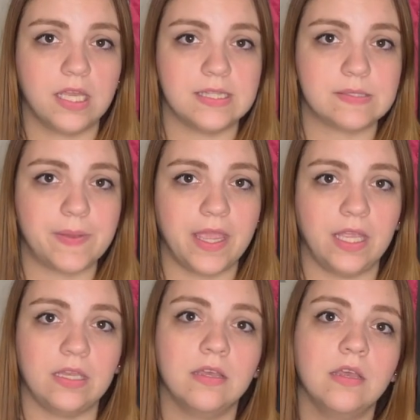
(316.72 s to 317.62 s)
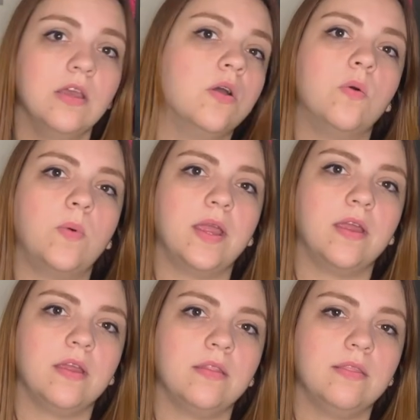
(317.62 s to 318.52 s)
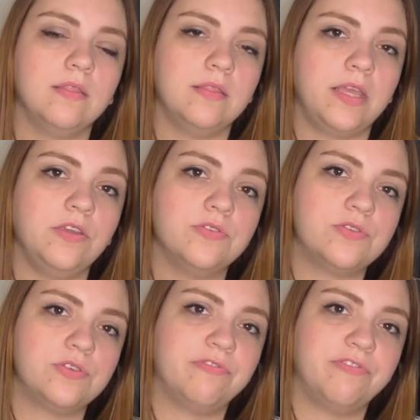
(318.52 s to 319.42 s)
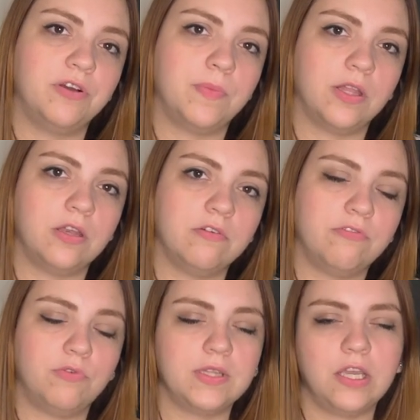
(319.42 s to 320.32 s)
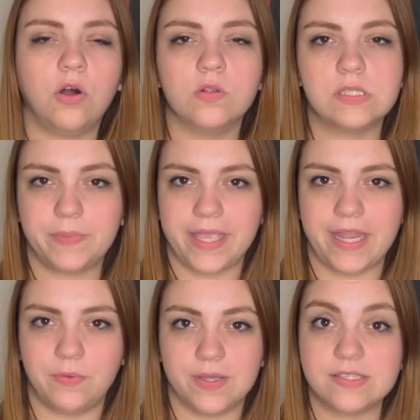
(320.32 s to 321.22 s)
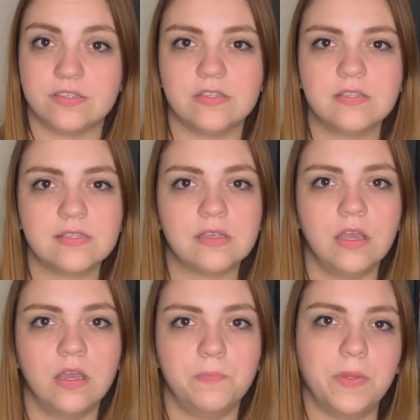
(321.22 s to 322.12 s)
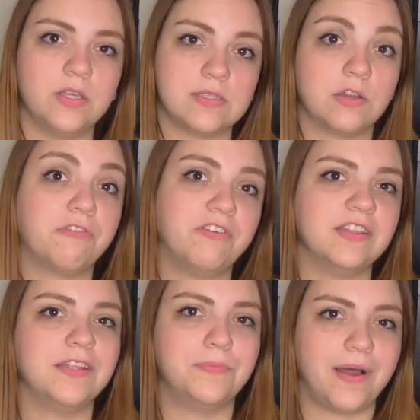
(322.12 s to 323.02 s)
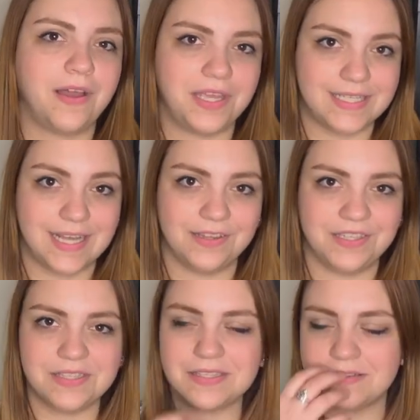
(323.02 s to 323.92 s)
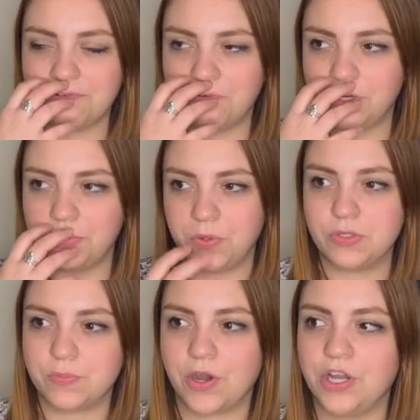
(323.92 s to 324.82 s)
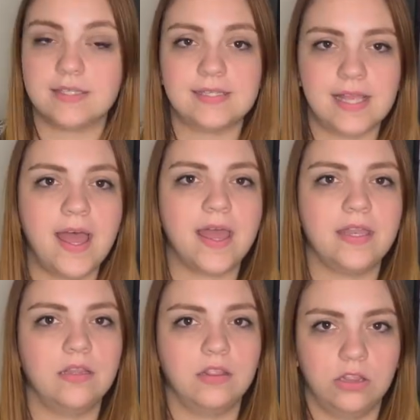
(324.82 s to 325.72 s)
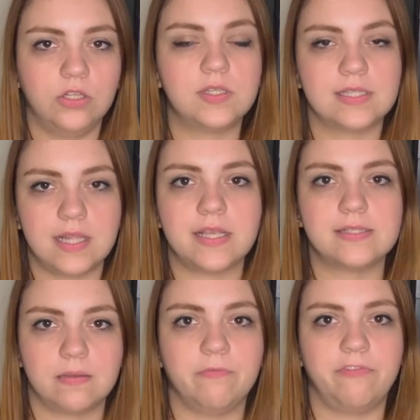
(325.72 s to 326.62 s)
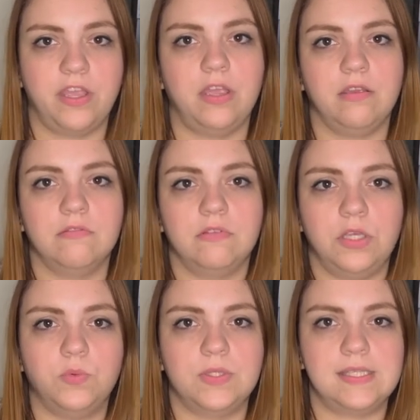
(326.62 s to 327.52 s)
in Spain, where they used to film a lot of what they called spaghetti Westerns, because they are funded by Italians for the most part. The set looks like something you would